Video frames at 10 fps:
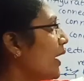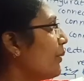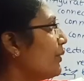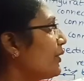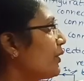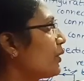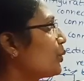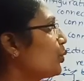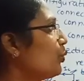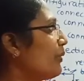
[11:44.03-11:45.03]

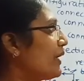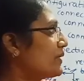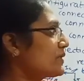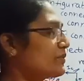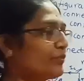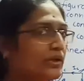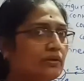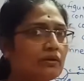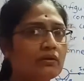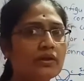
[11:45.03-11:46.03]
emitter to base,
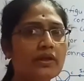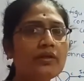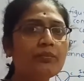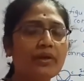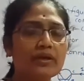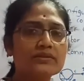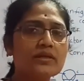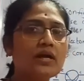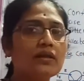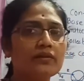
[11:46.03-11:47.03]
but in base
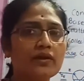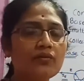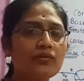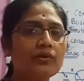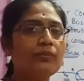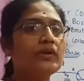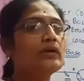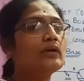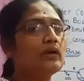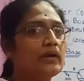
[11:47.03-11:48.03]
there will
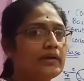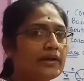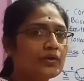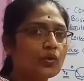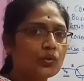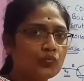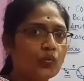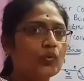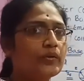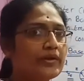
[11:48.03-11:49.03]
be electron
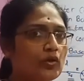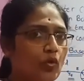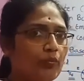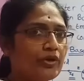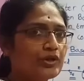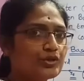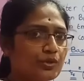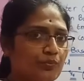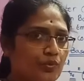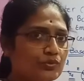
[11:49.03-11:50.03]
hole
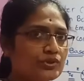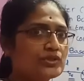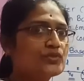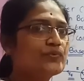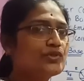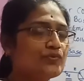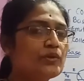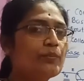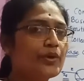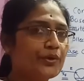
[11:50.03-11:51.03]
recombination process which
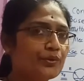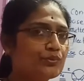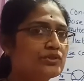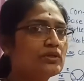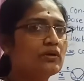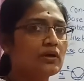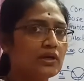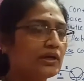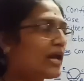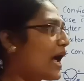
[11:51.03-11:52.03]
will produce the
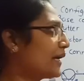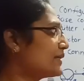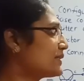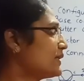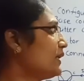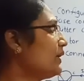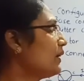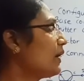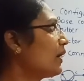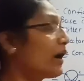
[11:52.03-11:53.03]
current IC,
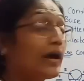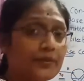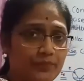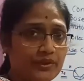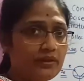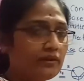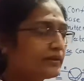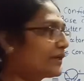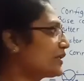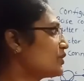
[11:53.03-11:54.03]
IB,
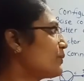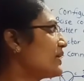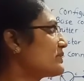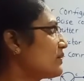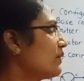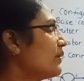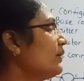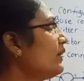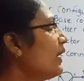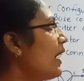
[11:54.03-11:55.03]
that is base
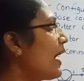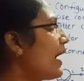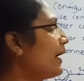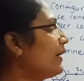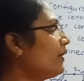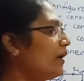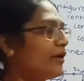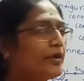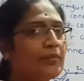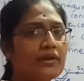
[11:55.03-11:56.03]
current, and
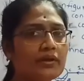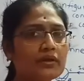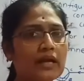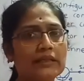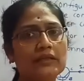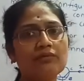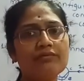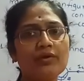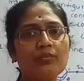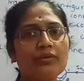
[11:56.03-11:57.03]
remaining
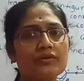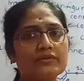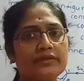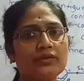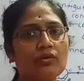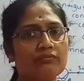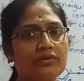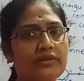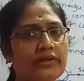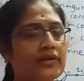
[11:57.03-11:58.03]
95%
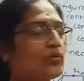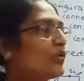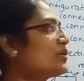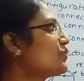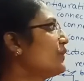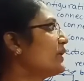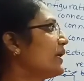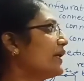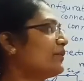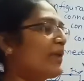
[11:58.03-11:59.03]
of the electrons will
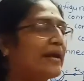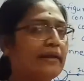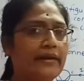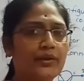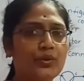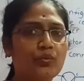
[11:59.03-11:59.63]
get migrate